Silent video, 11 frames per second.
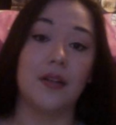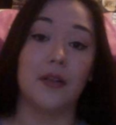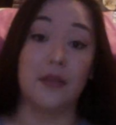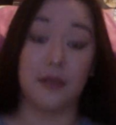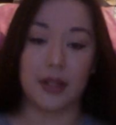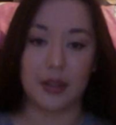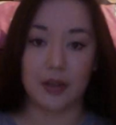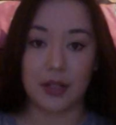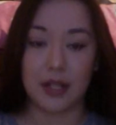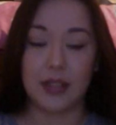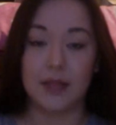or the
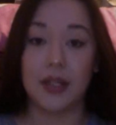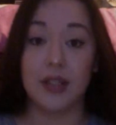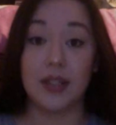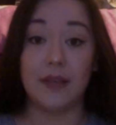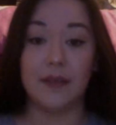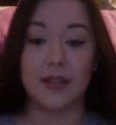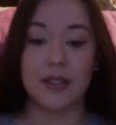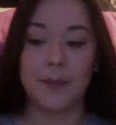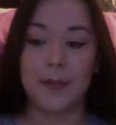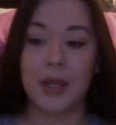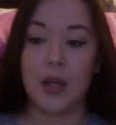third kingdom that you visit,